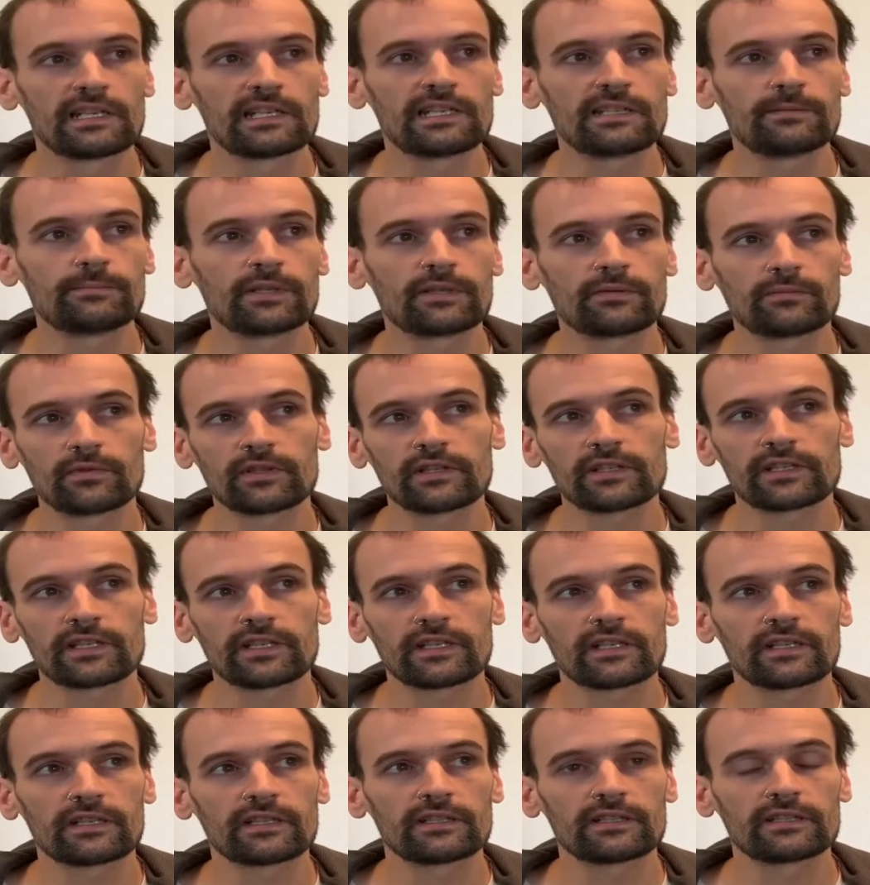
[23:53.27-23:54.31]
He'd been
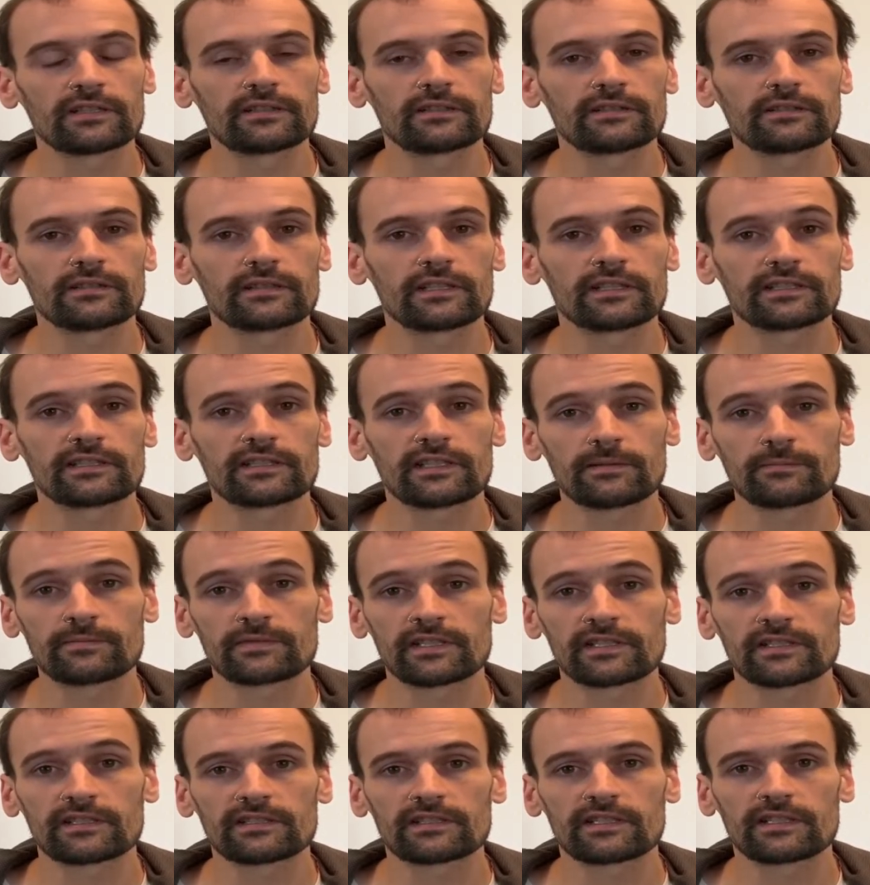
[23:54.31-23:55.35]
working on
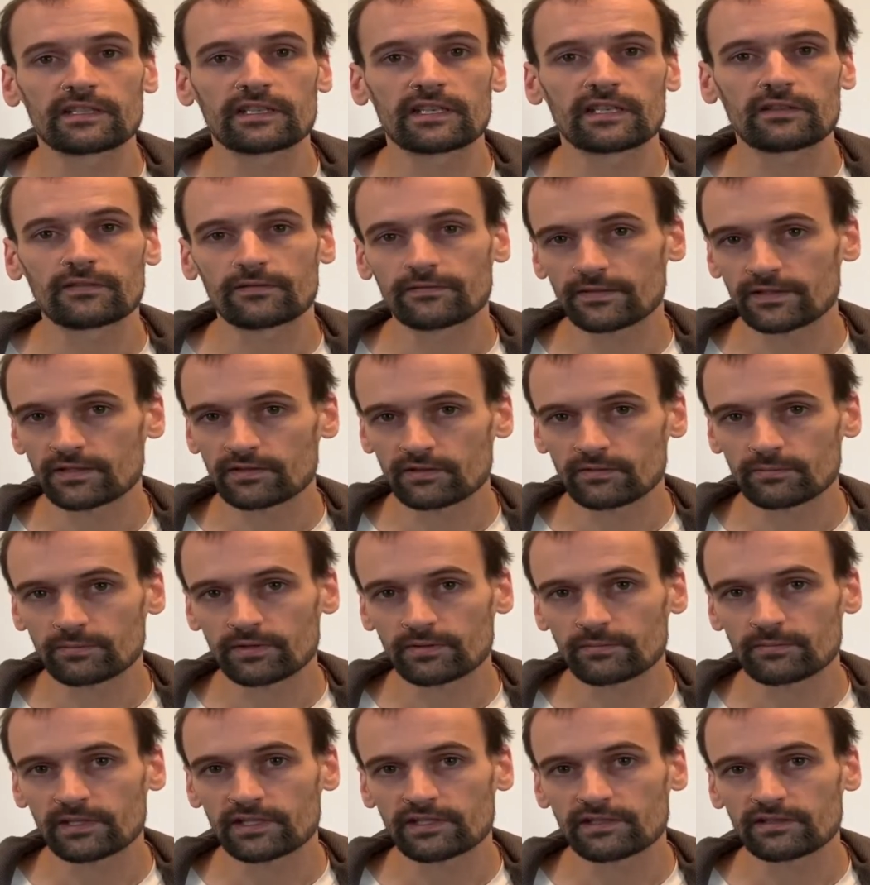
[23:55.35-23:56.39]
attempting to get official
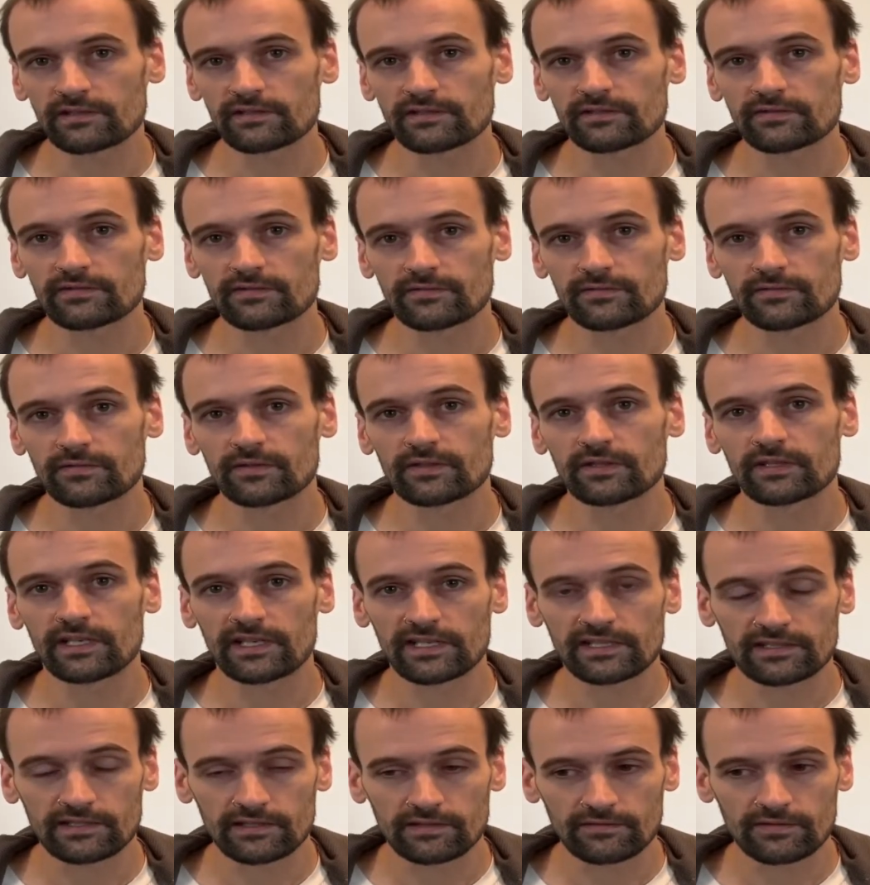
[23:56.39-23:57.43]
permissions for
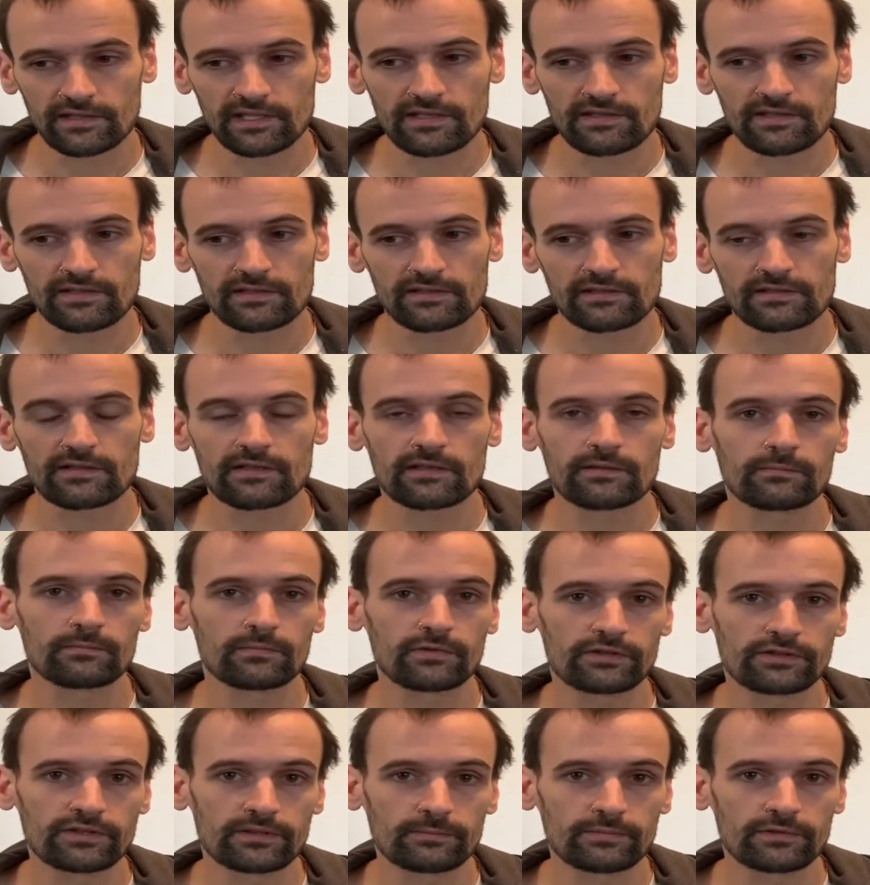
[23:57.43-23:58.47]
excavations at
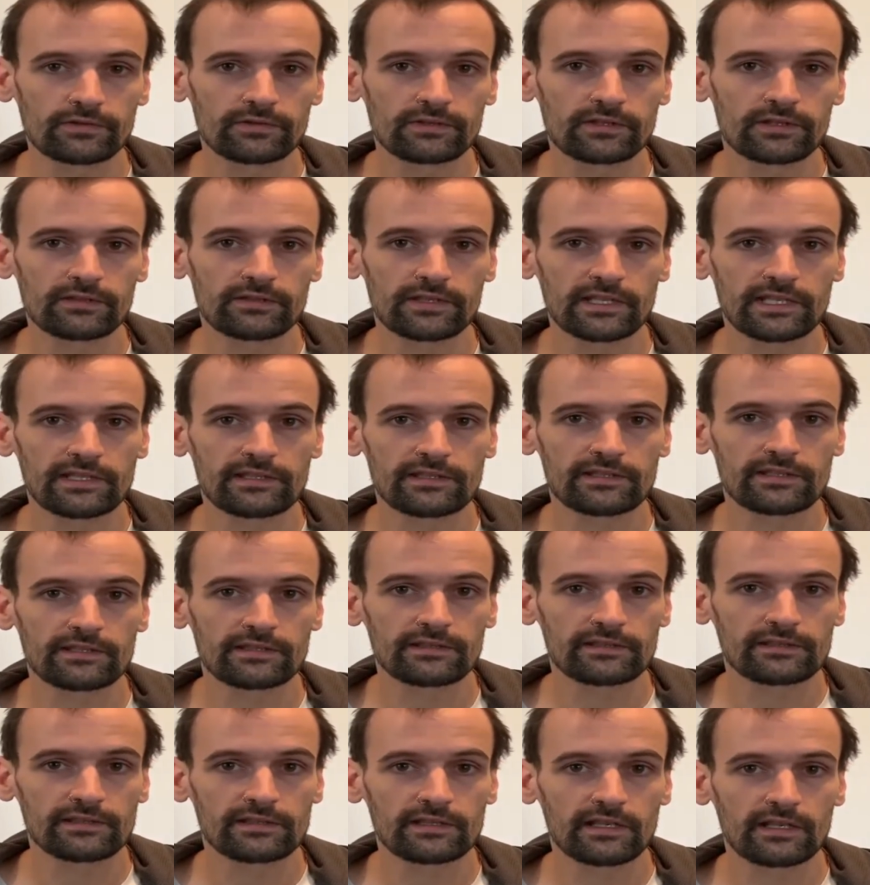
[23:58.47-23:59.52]
multiple
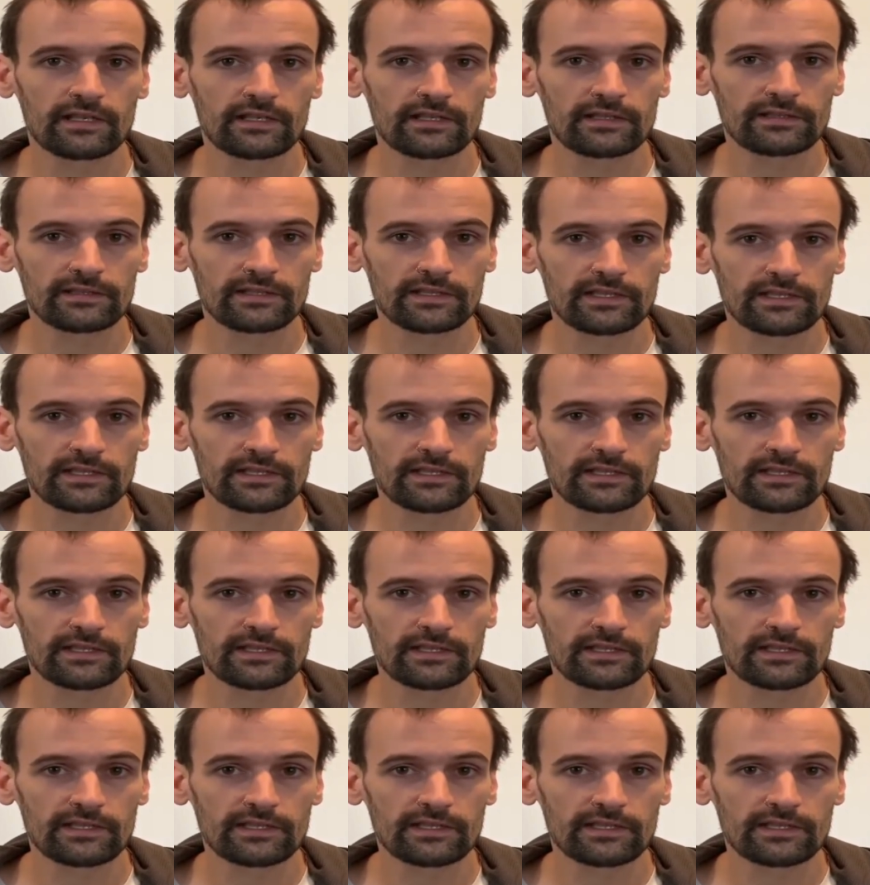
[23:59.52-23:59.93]
locations on